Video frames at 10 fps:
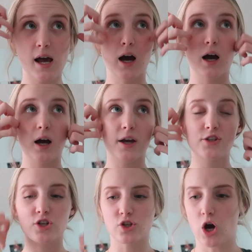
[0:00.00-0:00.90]
I
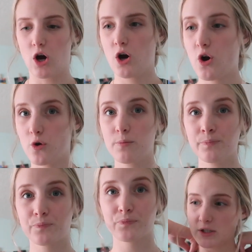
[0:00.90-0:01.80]
just got home.
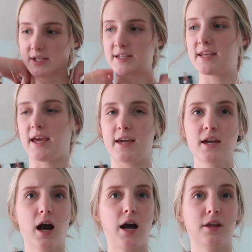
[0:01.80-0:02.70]
But
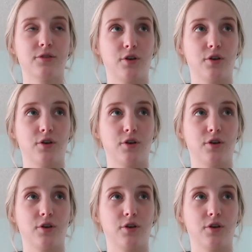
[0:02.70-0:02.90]
today I